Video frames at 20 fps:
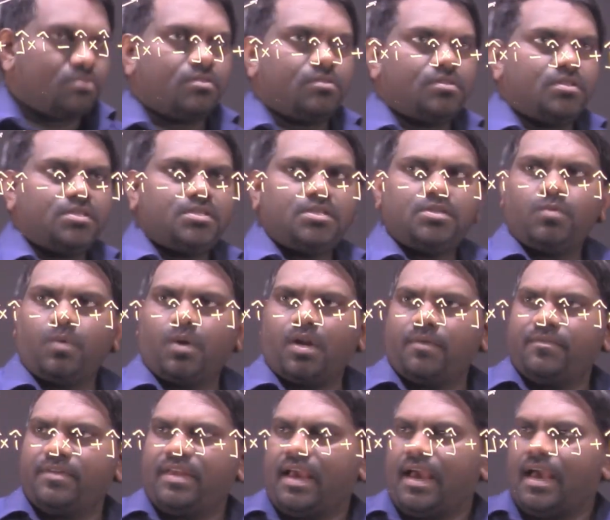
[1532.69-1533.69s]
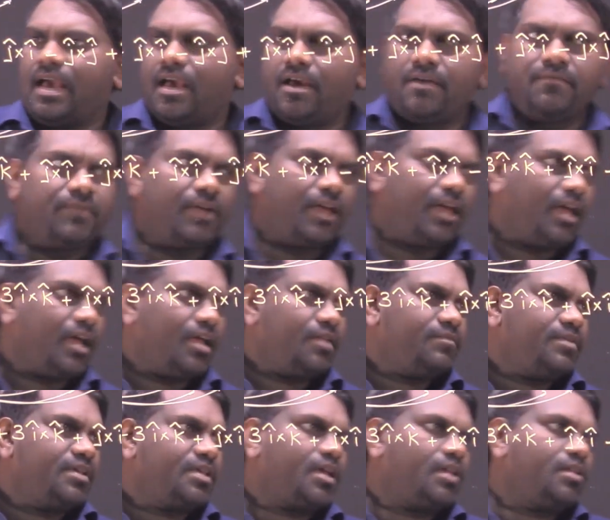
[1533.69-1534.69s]
So this is what we have,
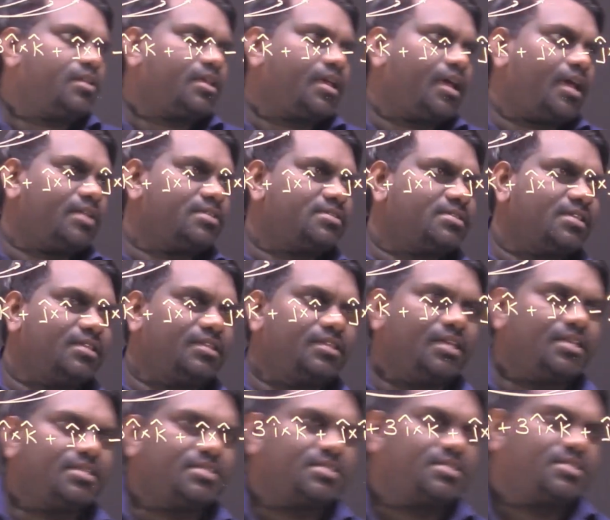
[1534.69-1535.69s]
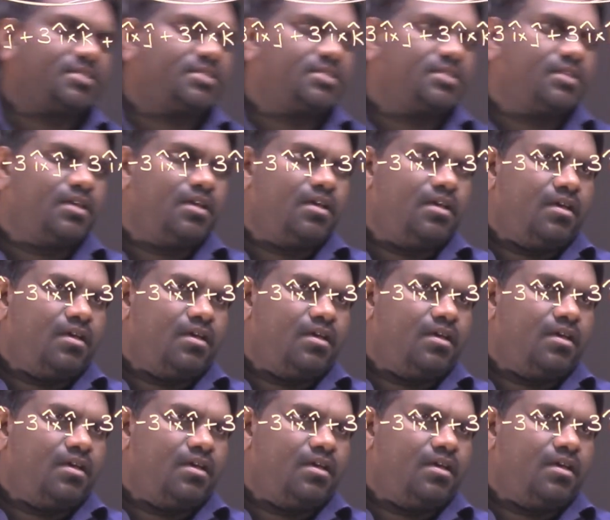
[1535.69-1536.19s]
and we can cancel this.